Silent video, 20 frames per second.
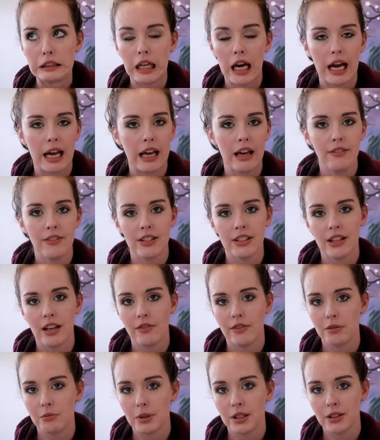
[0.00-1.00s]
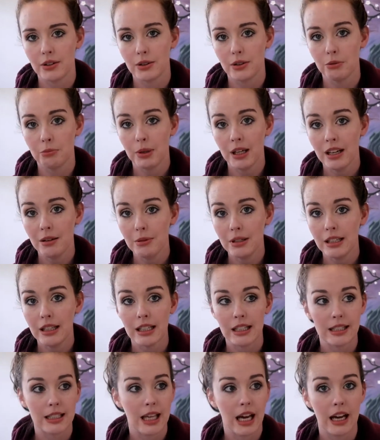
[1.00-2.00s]
I have a 7-month-old baby
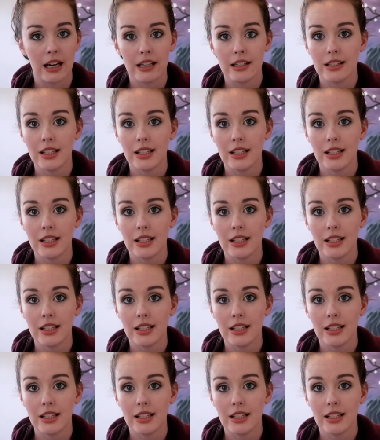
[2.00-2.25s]
that's got to